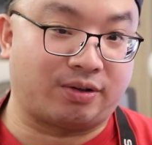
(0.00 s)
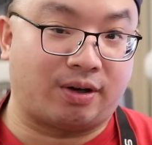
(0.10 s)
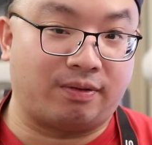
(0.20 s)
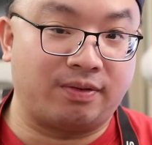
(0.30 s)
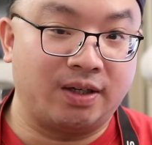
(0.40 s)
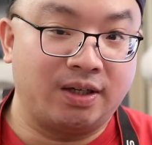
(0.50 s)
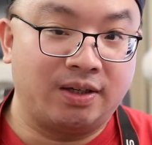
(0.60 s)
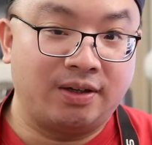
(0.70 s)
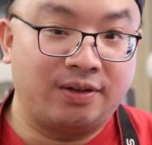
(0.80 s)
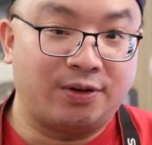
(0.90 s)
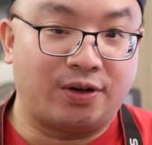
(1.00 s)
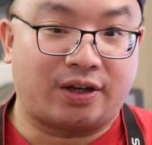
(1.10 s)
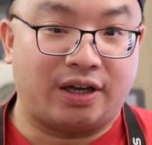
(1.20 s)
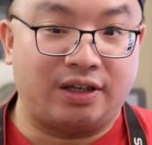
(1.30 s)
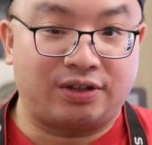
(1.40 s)
of.
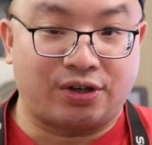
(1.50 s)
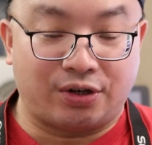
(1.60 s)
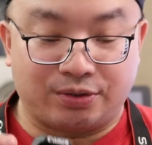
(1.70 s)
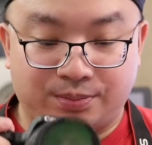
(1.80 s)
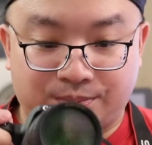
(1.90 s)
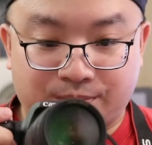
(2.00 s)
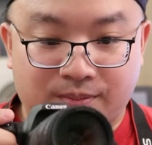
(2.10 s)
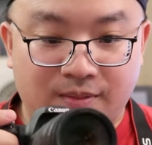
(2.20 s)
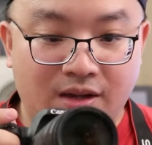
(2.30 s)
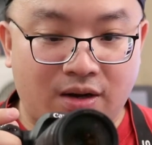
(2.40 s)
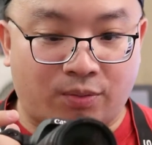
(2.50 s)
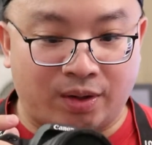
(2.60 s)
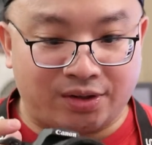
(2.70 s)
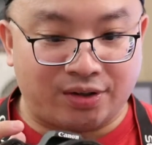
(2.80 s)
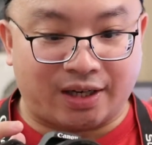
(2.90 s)
Okay, so
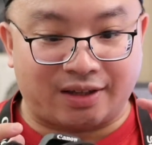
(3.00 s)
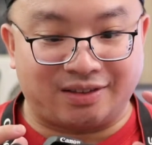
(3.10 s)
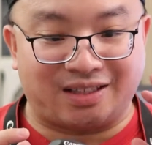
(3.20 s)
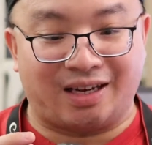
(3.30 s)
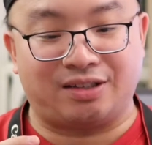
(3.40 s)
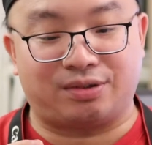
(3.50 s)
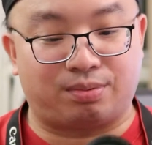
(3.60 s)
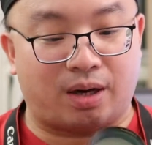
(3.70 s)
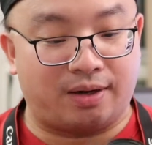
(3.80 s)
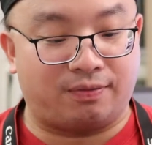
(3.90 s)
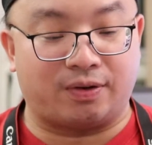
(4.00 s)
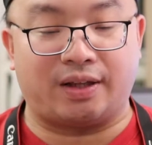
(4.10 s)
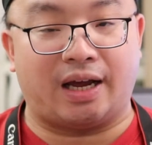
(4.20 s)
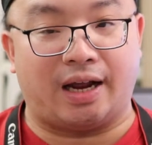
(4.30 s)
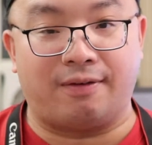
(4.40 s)
once you get the settings right for
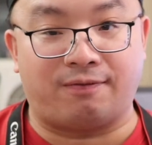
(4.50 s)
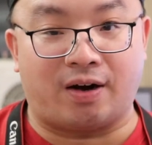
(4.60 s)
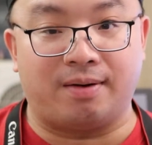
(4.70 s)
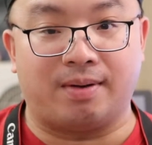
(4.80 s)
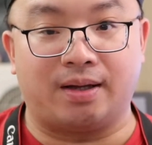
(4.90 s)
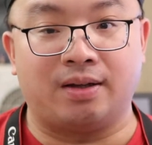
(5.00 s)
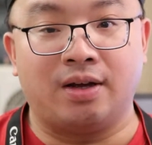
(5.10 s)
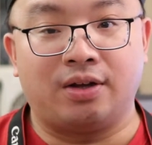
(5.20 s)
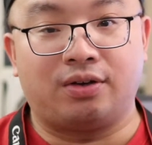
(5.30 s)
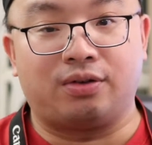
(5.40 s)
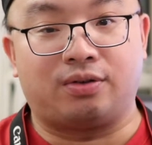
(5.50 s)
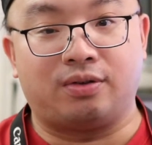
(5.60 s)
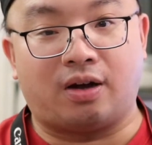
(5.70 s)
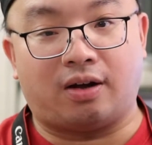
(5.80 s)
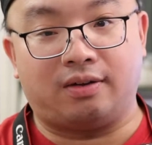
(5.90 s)
that environment, you do
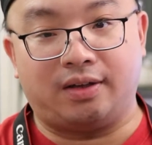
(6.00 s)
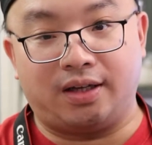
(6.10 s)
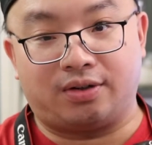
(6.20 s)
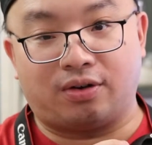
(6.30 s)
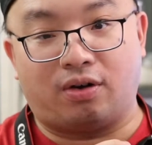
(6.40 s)
not need to